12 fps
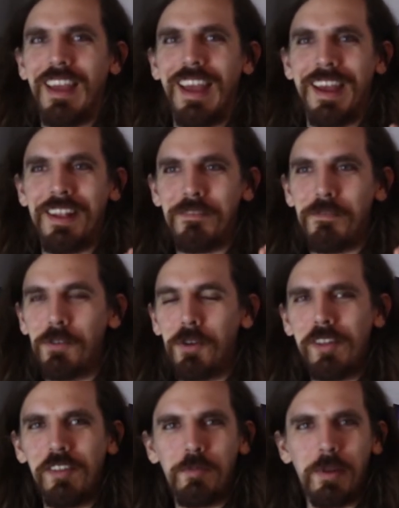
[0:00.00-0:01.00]
and
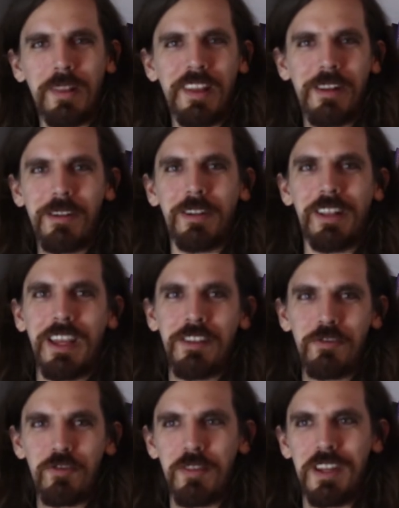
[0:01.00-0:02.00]
full of political
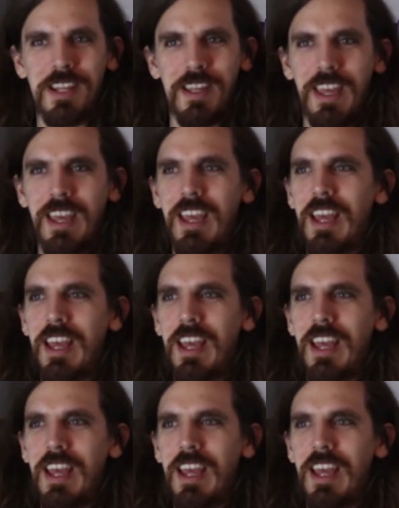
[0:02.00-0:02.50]
intrigue.